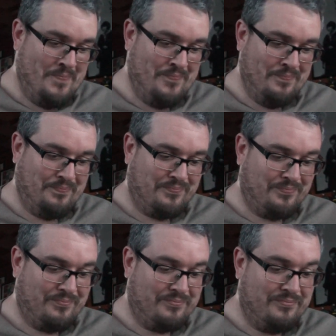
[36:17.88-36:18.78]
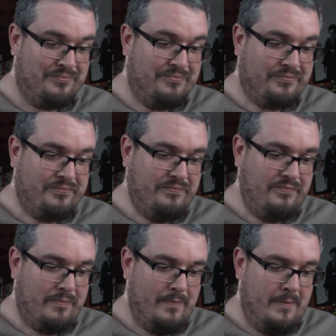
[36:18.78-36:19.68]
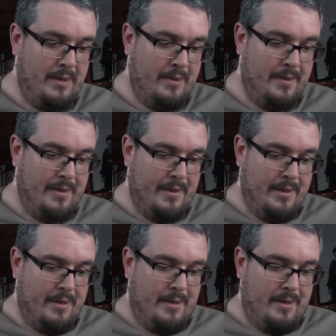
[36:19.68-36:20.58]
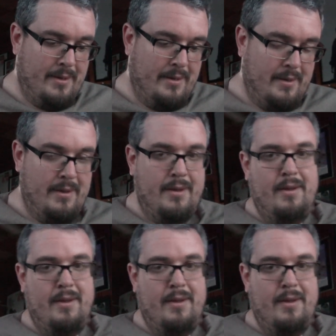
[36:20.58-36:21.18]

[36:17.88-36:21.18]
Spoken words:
Nobody speaks.